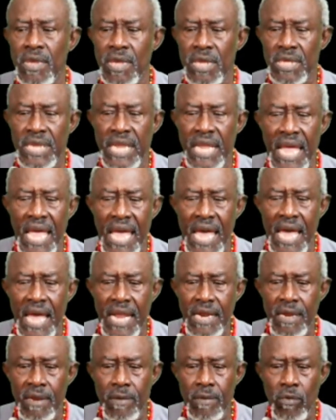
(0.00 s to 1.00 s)
They
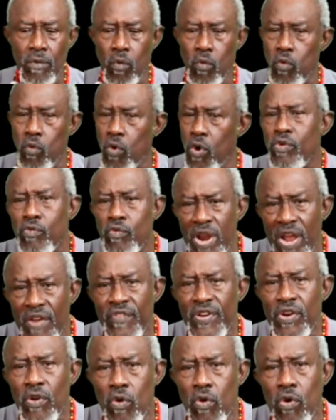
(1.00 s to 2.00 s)
had one
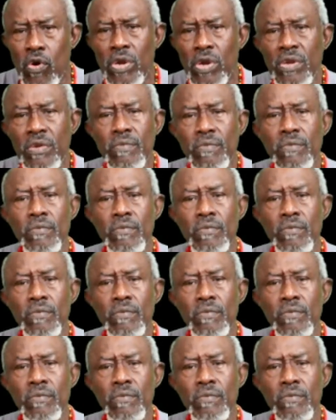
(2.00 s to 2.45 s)
Reverend on,